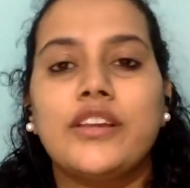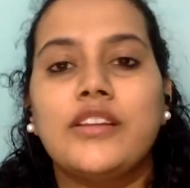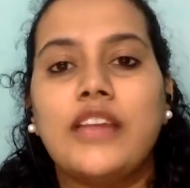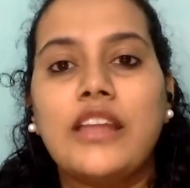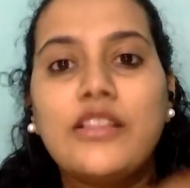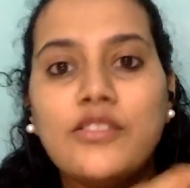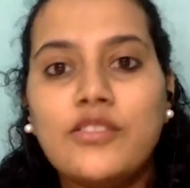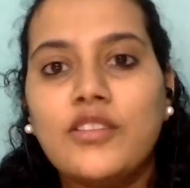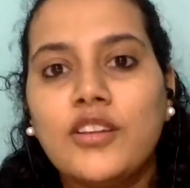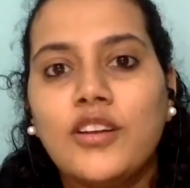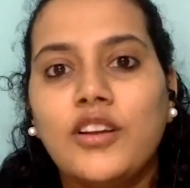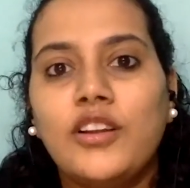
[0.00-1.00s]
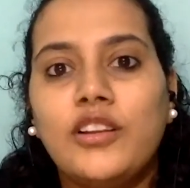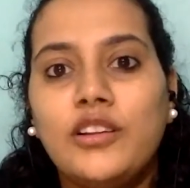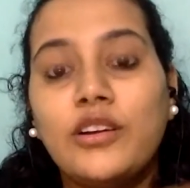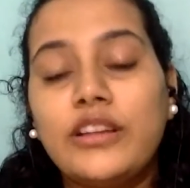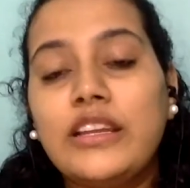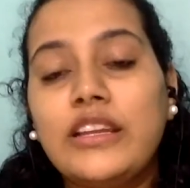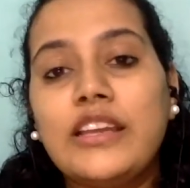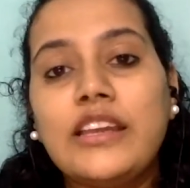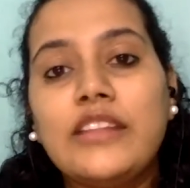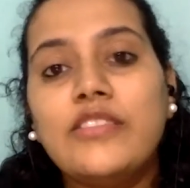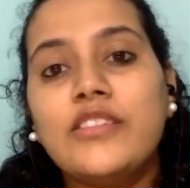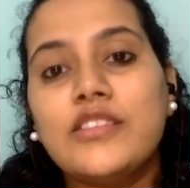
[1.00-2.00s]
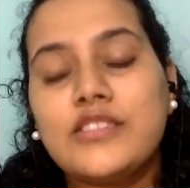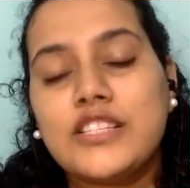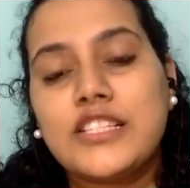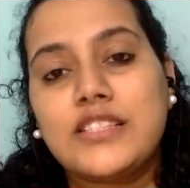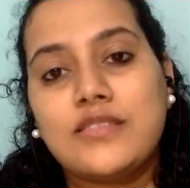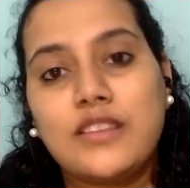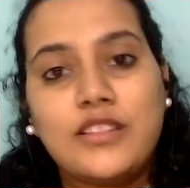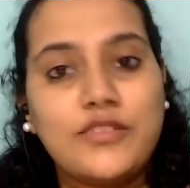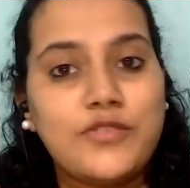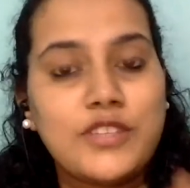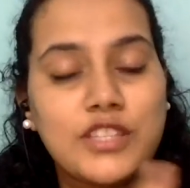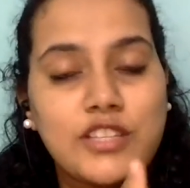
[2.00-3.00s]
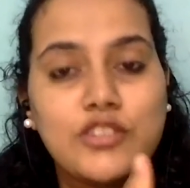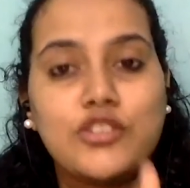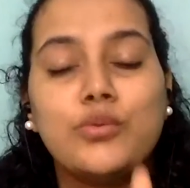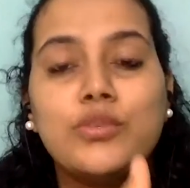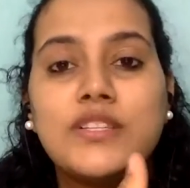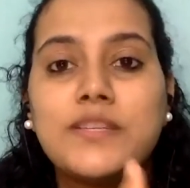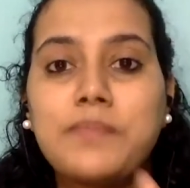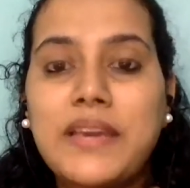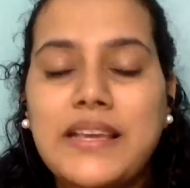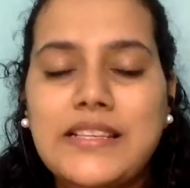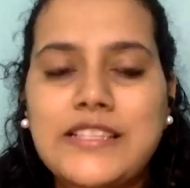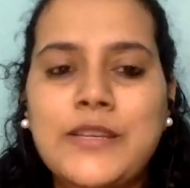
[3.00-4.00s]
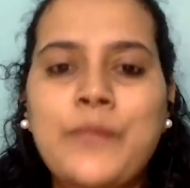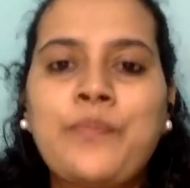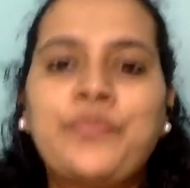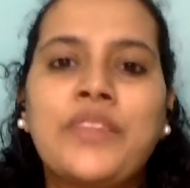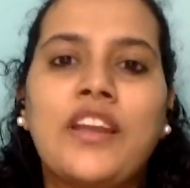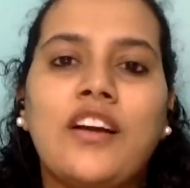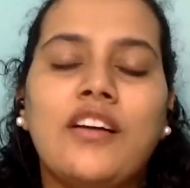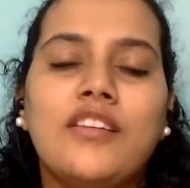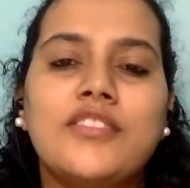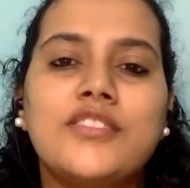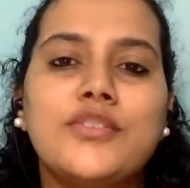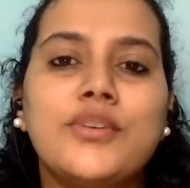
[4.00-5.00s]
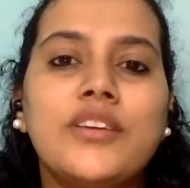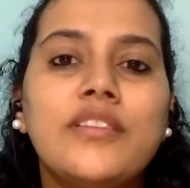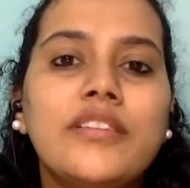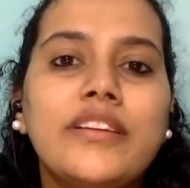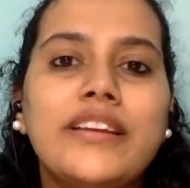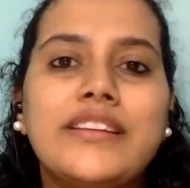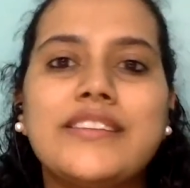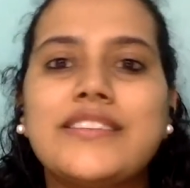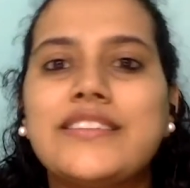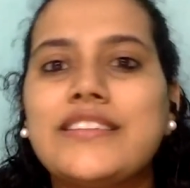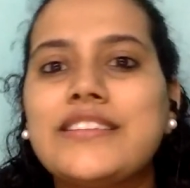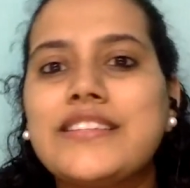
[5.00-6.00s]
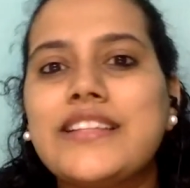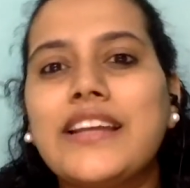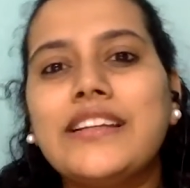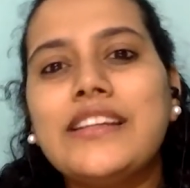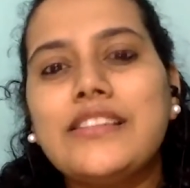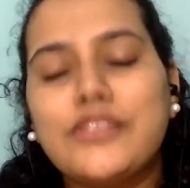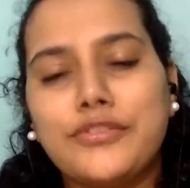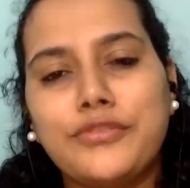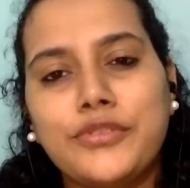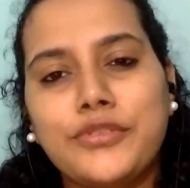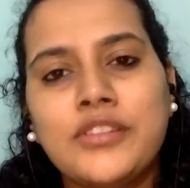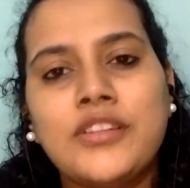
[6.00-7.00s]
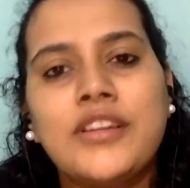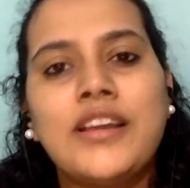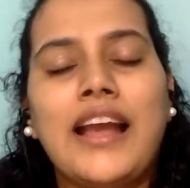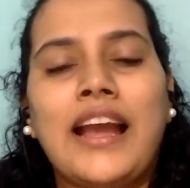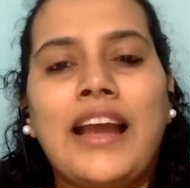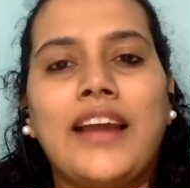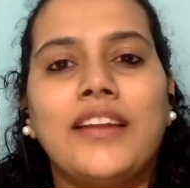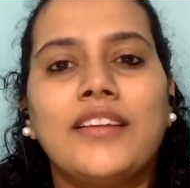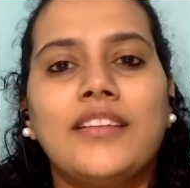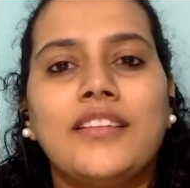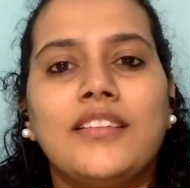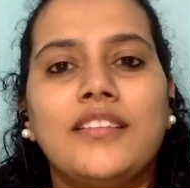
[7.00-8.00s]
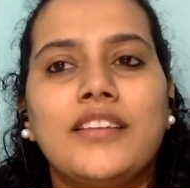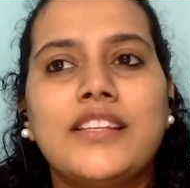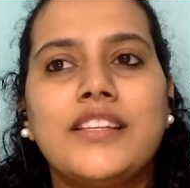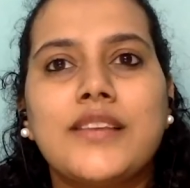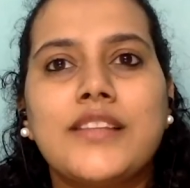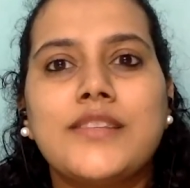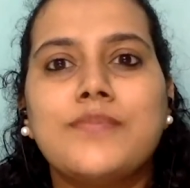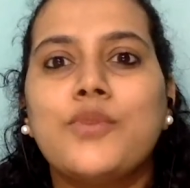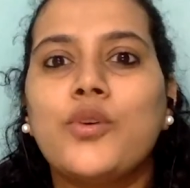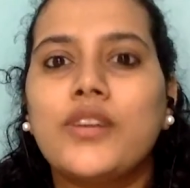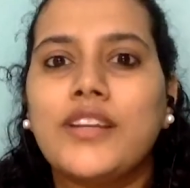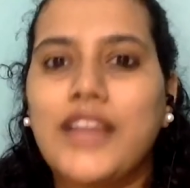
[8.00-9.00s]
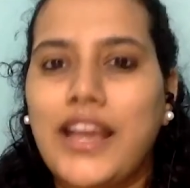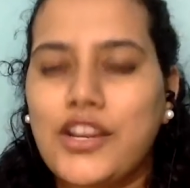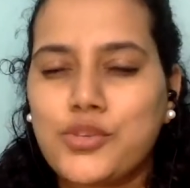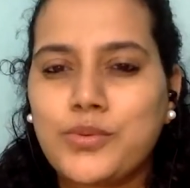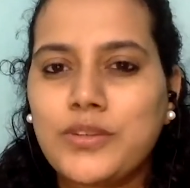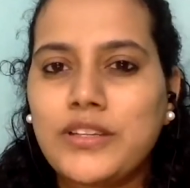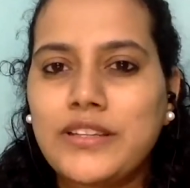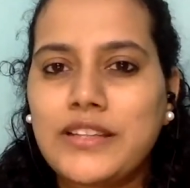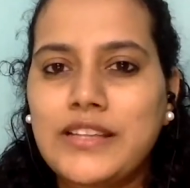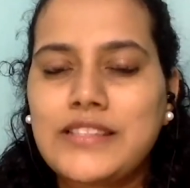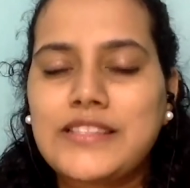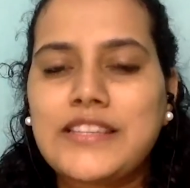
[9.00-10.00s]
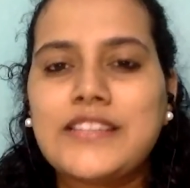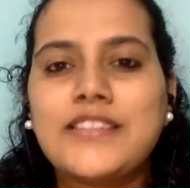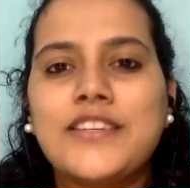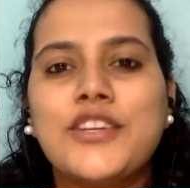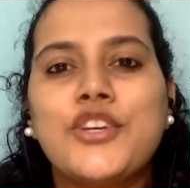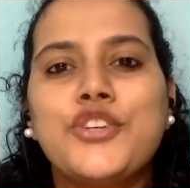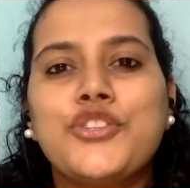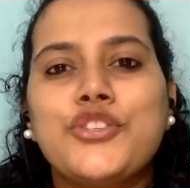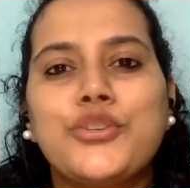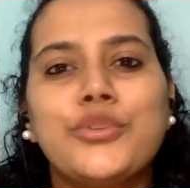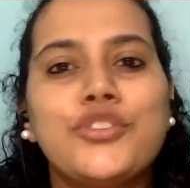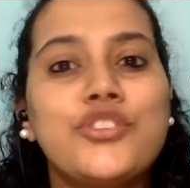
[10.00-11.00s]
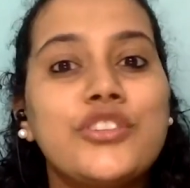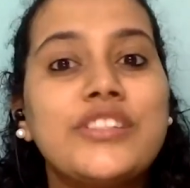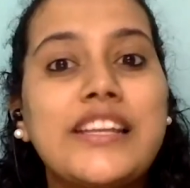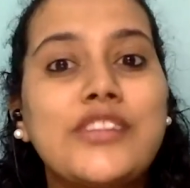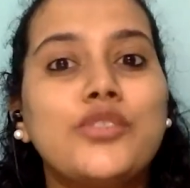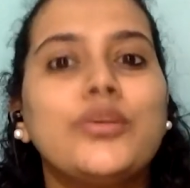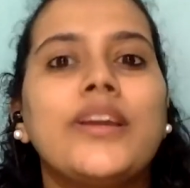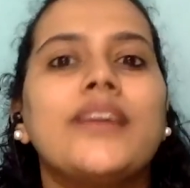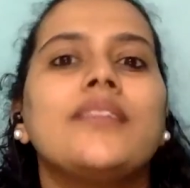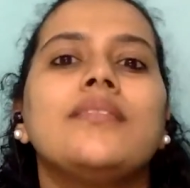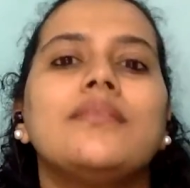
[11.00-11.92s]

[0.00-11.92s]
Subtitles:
in learning in the physical school space. So here it is slightly different, and it's more casual in that sense. So the children tend to like